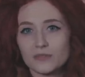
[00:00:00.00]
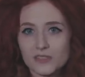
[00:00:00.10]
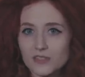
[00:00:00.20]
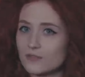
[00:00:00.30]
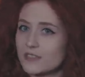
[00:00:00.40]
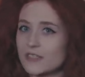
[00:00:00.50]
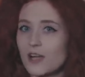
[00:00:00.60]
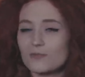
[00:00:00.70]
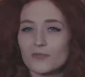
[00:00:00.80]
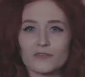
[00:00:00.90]
able to do this
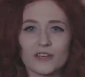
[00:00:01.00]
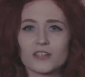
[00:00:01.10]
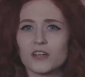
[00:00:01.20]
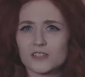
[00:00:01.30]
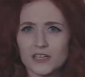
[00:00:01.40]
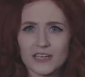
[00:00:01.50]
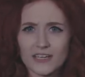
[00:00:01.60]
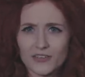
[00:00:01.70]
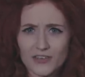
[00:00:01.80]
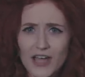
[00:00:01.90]
album if I'd gone down
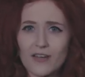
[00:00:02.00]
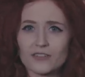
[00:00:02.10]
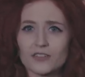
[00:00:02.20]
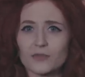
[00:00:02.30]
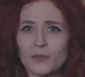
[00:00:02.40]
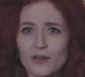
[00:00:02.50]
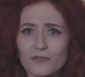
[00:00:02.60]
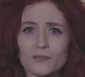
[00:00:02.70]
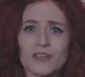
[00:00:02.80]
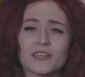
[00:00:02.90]
any other avenue
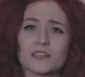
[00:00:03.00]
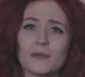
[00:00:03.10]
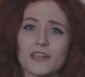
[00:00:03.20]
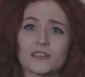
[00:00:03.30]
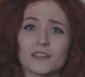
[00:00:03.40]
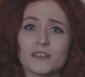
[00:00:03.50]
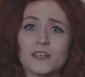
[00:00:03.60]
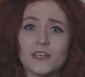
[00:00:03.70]
apart from being independent.